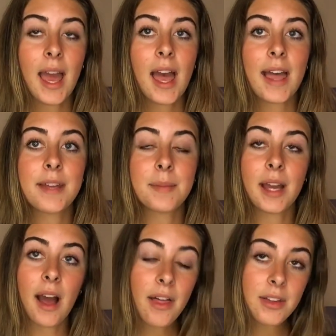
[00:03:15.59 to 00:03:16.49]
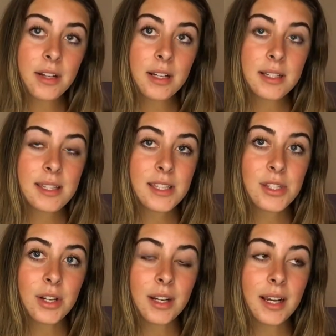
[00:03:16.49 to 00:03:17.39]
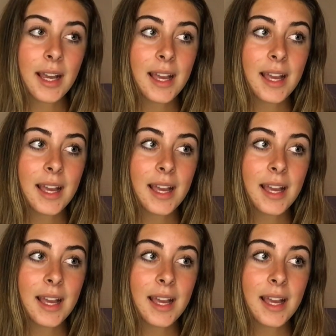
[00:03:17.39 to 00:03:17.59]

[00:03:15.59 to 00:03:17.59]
and my other sister